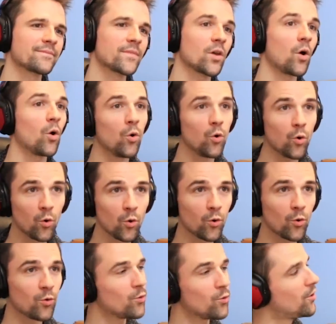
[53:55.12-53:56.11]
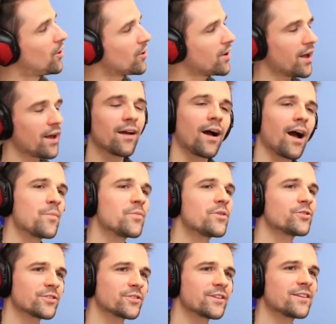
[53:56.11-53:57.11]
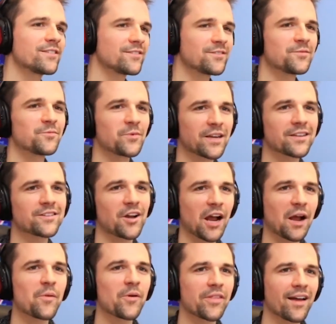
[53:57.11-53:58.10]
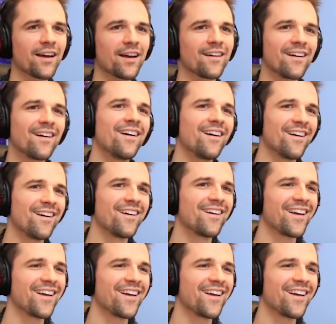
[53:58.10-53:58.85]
Ooh, okay. I'm interested. We could talk about that. Yeah.